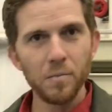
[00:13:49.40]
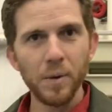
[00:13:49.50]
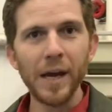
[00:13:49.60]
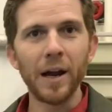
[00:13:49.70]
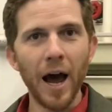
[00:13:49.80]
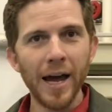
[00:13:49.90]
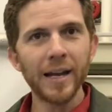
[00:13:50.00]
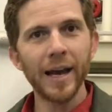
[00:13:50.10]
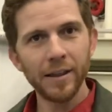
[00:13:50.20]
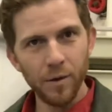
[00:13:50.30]
be an
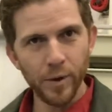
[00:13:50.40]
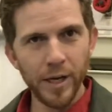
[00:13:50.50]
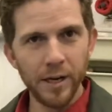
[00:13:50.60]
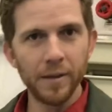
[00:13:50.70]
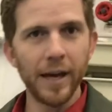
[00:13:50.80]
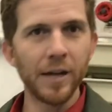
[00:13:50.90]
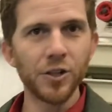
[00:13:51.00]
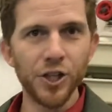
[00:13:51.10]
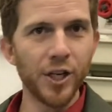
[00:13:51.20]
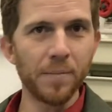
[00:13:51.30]
eyed egg that we can then
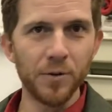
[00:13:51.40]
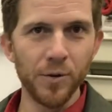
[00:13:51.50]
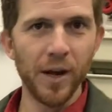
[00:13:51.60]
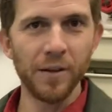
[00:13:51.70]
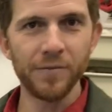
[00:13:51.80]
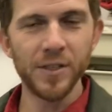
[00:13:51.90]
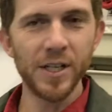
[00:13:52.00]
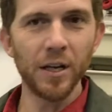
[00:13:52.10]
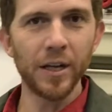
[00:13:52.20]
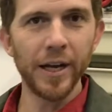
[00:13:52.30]
ship to another
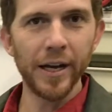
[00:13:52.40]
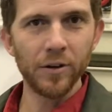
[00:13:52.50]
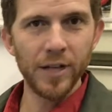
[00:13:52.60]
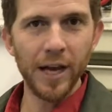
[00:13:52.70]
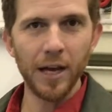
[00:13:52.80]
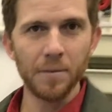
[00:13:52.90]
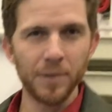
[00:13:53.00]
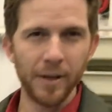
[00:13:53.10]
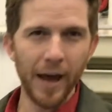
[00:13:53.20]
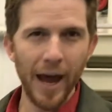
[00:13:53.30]
facility or take up
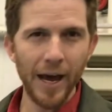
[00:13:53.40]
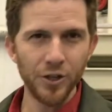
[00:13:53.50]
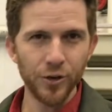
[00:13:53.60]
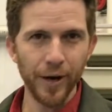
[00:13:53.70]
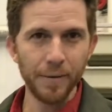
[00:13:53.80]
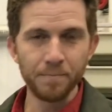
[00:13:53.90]
to the hatchery.